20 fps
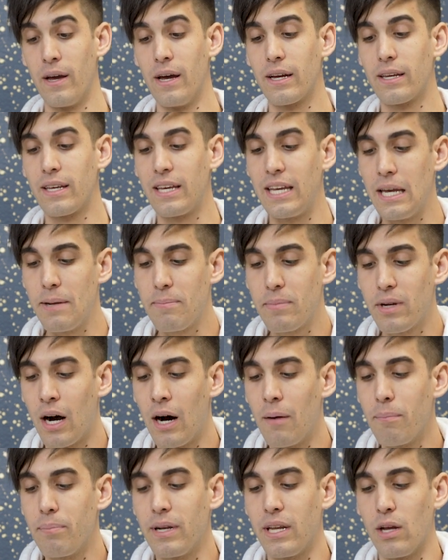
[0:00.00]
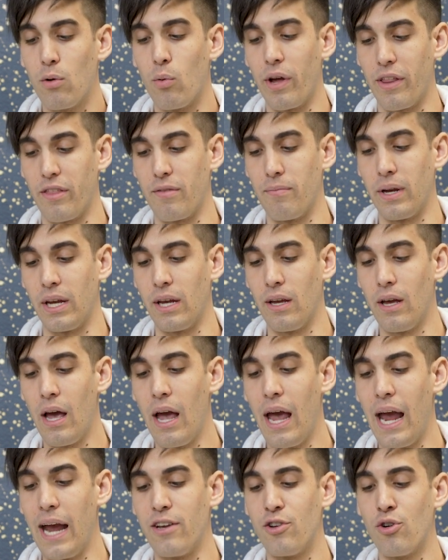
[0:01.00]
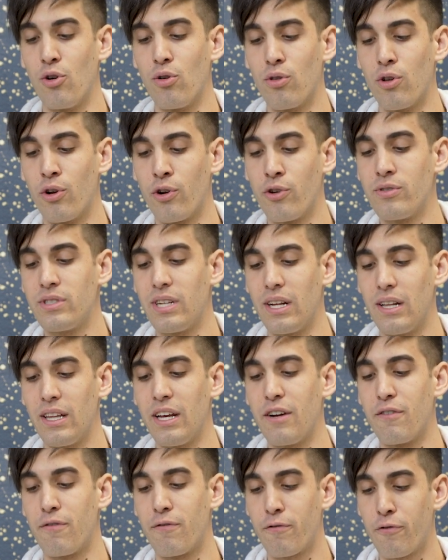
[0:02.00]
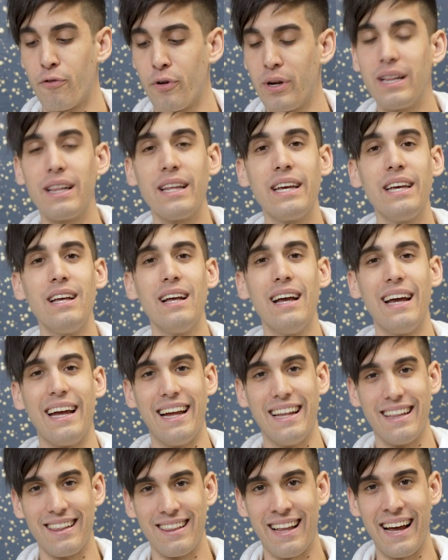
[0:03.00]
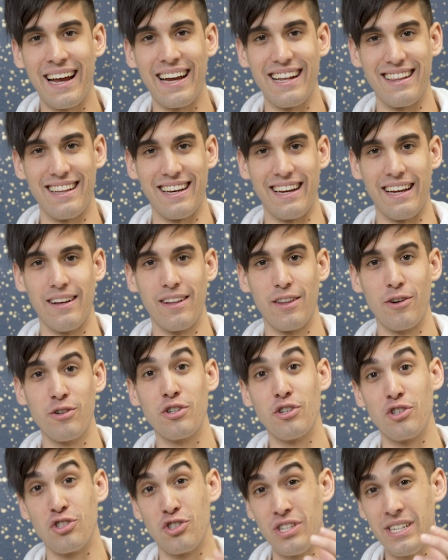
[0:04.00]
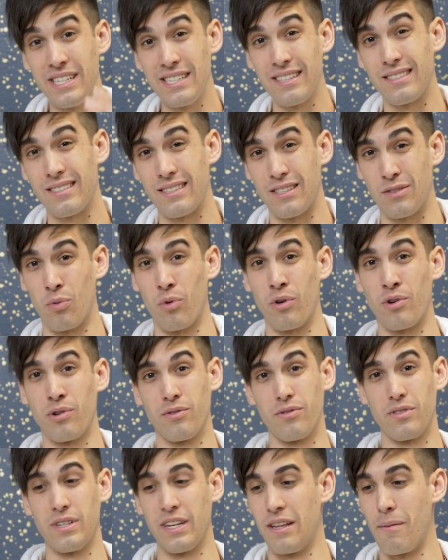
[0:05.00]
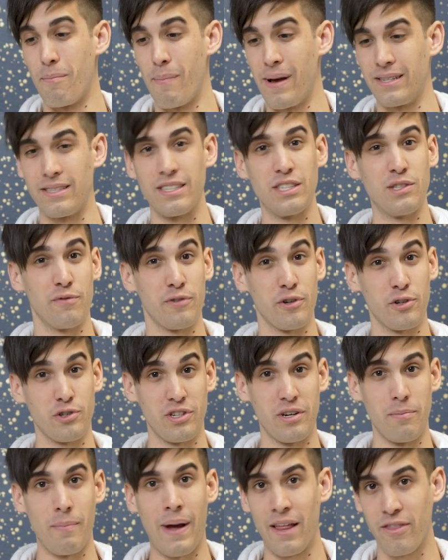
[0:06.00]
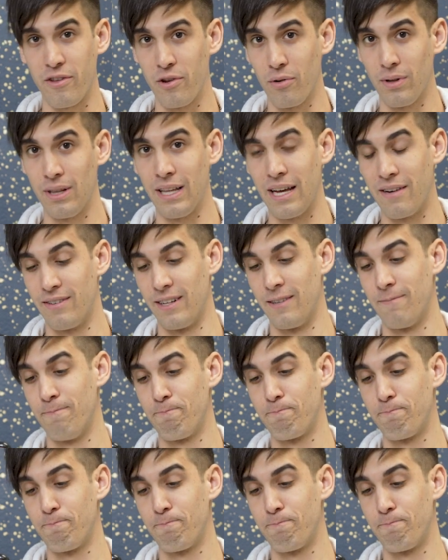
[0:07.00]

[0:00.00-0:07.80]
Keep company with me, and you'll learn to live freely and lightly." Those are Jesus' words in the Message version, Matthew 11.